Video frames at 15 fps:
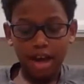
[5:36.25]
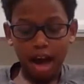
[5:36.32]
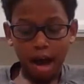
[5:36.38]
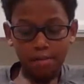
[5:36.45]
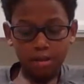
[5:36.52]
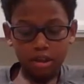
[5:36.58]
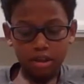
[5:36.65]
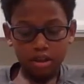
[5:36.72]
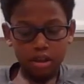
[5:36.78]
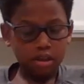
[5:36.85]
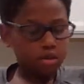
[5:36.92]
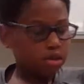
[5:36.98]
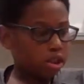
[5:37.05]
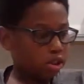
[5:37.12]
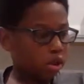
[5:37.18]
I'm just gonna
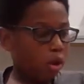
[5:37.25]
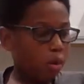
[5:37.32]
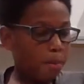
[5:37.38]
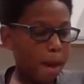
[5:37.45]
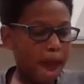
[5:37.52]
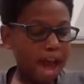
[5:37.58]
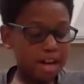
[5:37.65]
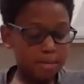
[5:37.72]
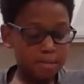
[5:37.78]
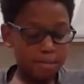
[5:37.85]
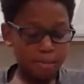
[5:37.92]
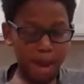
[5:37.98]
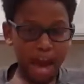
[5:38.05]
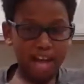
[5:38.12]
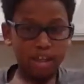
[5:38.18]
use this whole
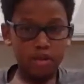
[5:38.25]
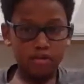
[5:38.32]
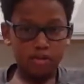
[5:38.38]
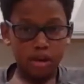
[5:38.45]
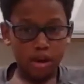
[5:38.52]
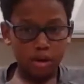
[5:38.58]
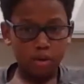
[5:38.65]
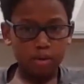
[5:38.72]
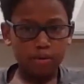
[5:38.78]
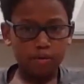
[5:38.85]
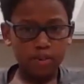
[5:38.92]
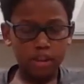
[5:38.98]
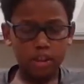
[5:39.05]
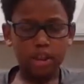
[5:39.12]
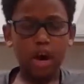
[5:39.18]
batch of
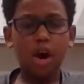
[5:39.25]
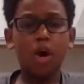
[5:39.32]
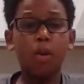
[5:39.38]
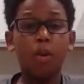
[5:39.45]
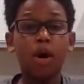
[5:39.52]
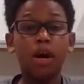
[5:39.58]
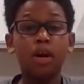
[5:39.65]
dough.